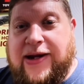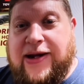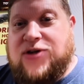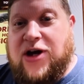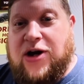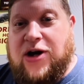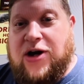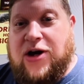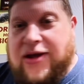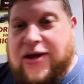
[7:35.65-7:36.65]

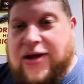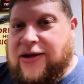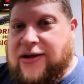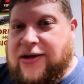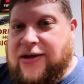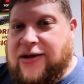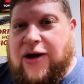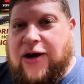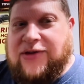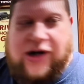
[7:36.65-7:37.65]
So, you
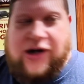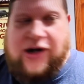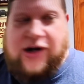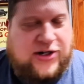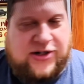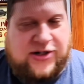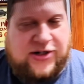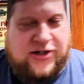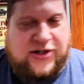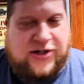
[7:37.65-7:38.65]
know, they're all out there
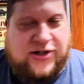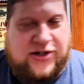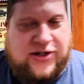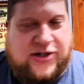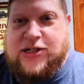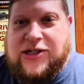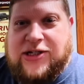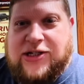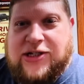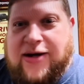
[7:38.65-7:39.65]
taking pictures, looking at this
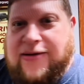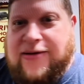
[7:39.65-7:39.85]
truck.